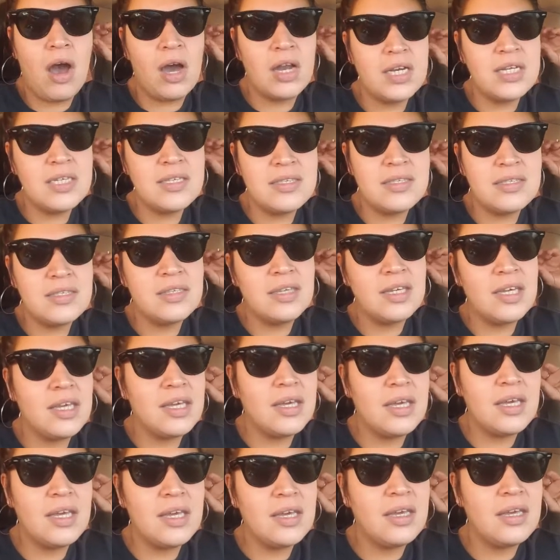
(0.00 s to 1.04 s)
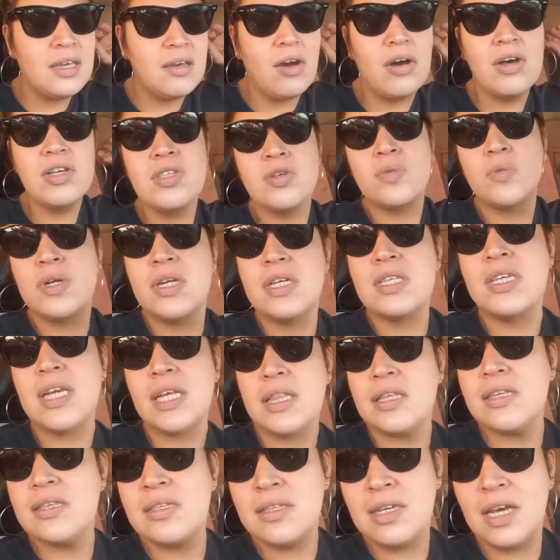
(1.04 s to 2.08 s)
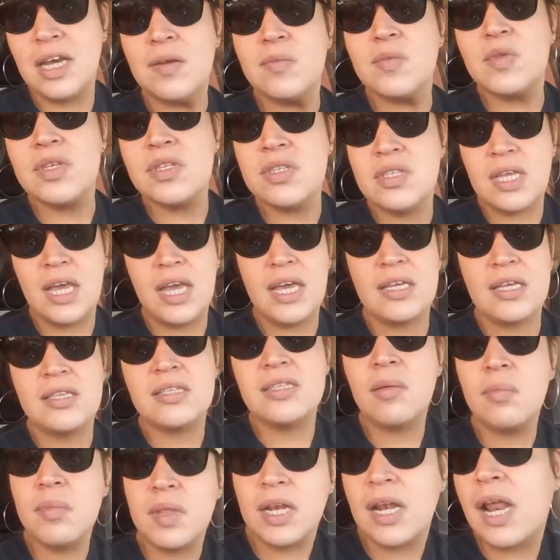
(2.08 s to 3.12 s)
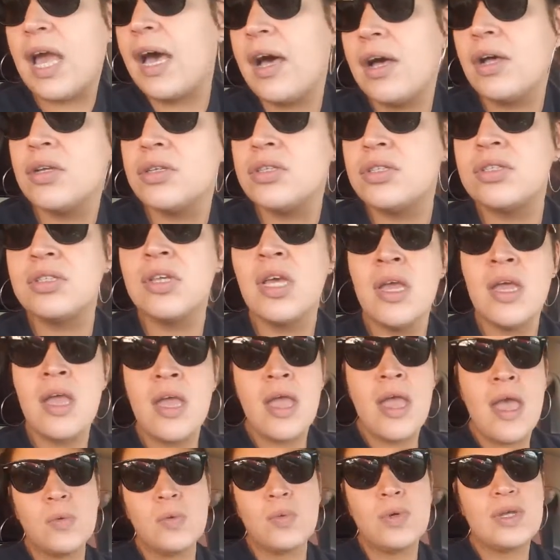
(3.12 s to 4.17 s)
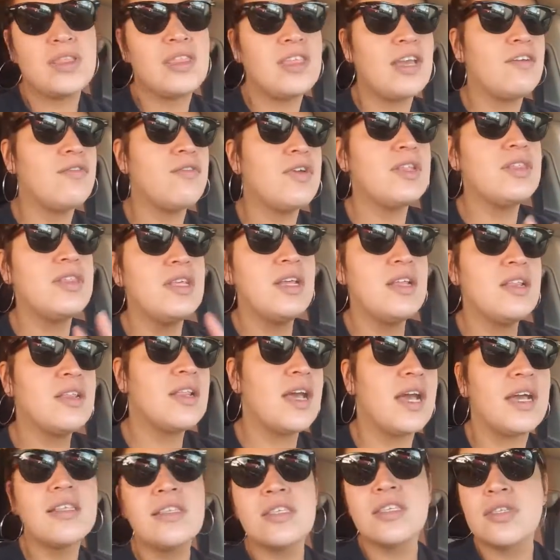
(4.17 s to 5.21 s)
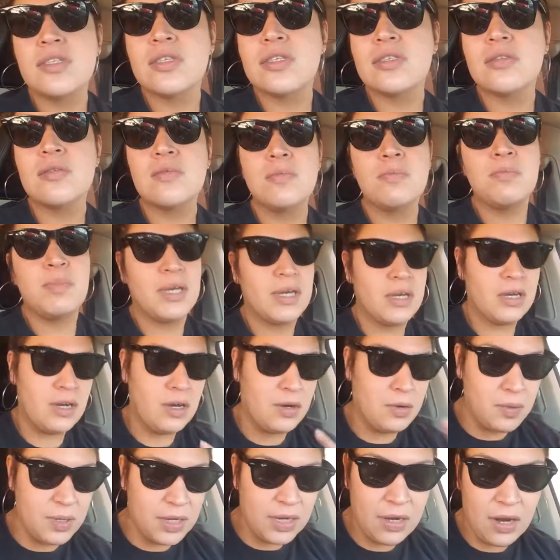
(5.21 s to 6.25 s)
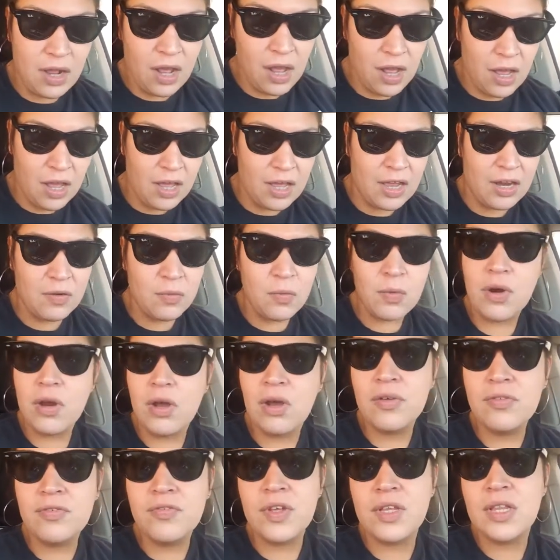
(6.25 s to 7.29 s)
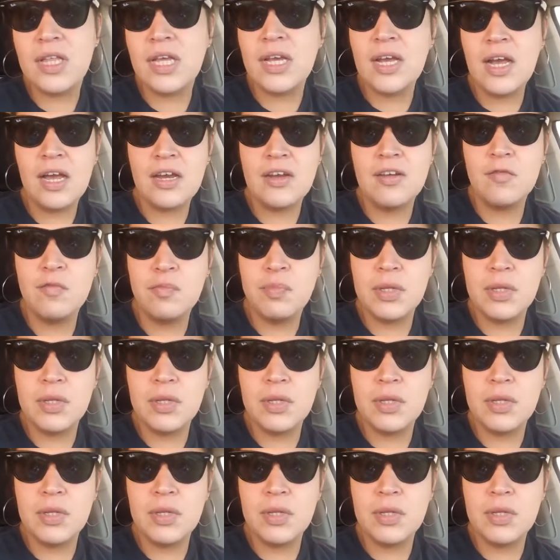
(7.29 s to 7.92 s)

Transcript: honestly also want to take this time to say something else. With everything that's been going on, we're all feeling kind of